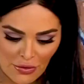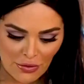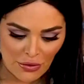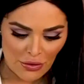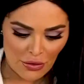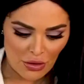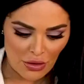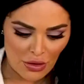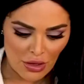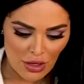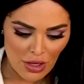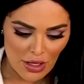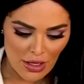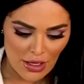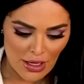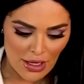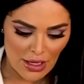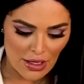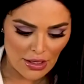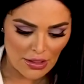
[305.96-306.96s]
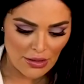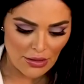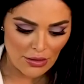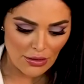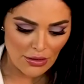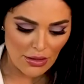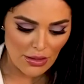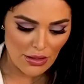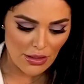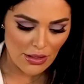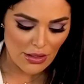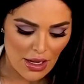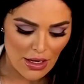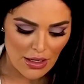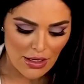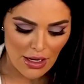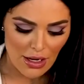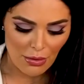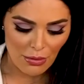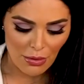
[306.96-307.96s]
full candles, and
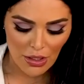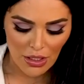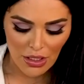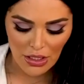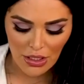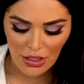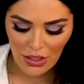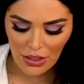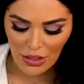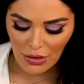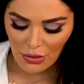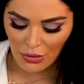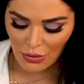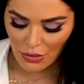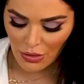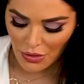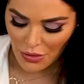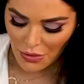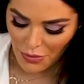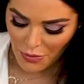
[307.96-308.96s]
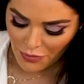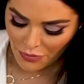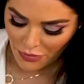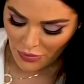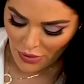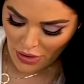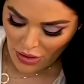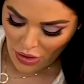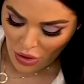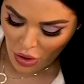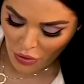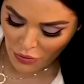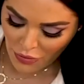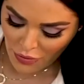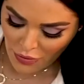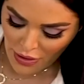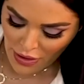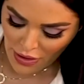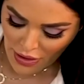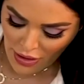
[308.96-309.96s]
now we're gonna do,
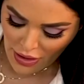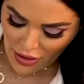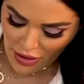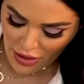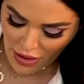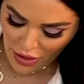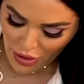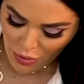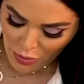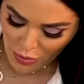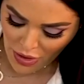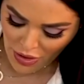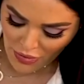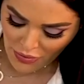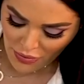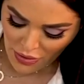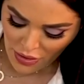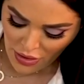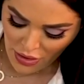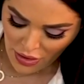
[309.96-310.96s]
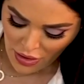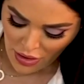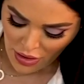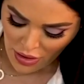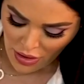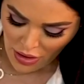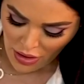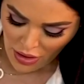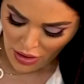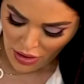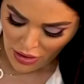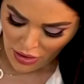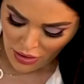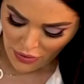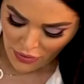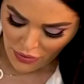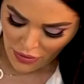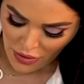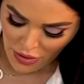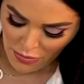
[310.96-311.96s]
hopefully, I hope we have enough
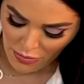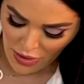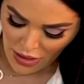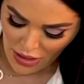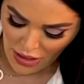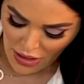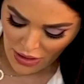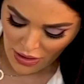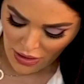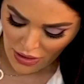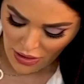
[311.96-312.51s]
for a mini.